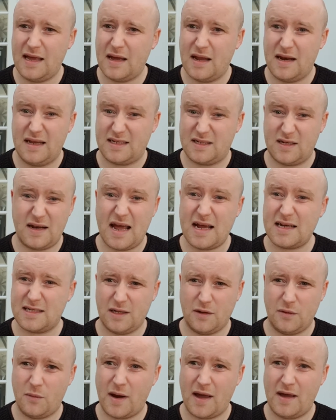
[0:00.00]
and it's an
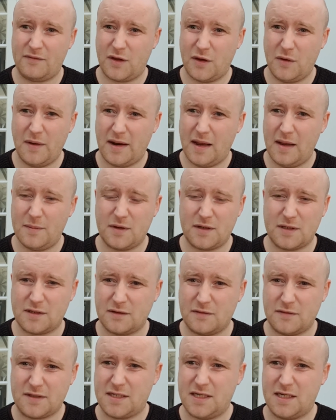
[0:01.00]
excellent way of doing it, because
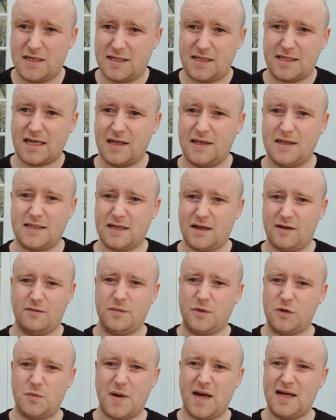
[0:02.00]
obviously you can sell yourself
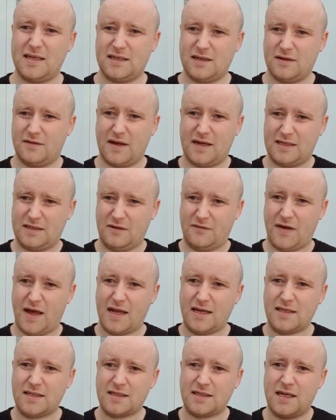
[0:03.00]
much better face to
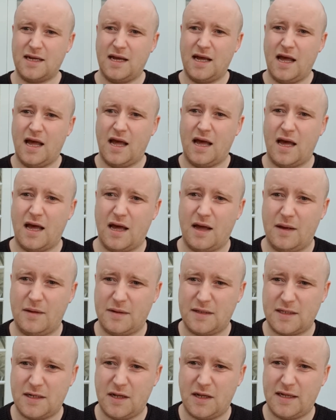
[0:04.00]
face.
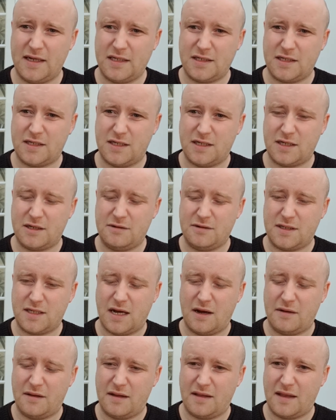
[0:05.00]
It's a lot easier to do so,
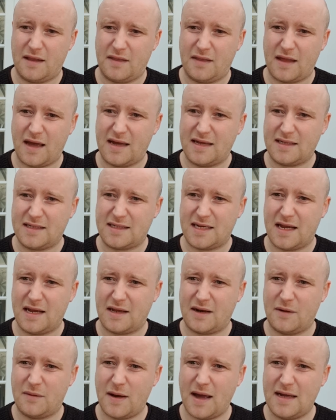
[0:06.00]
and that is
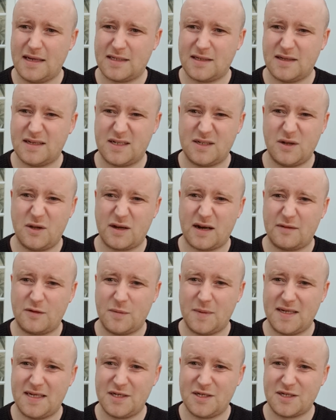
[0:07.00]
taken away. So this is all going to have to
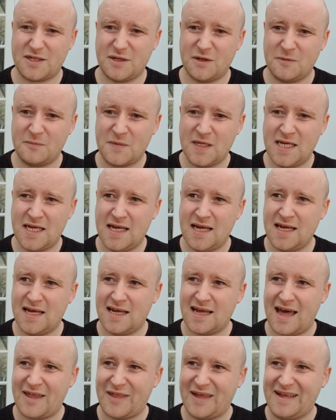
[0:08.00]
be digital.
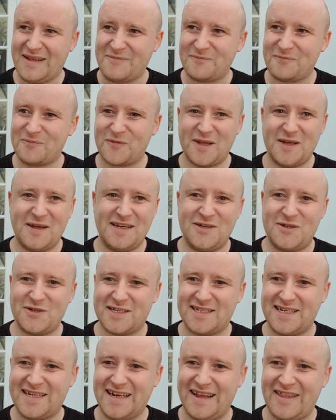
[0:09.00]
I think,
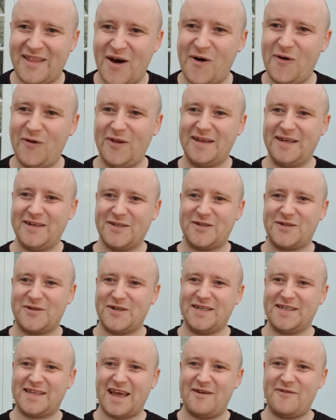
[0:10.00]
interestingly, the whole industry
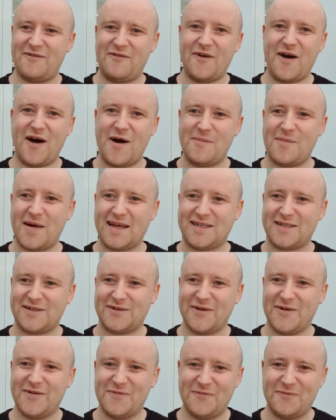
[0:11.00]
is getting far
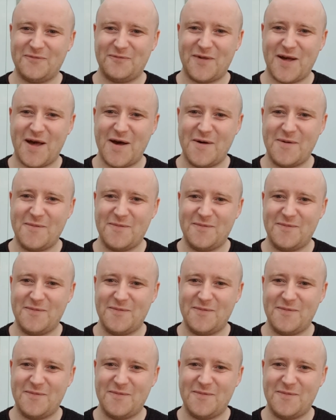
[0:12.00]
better at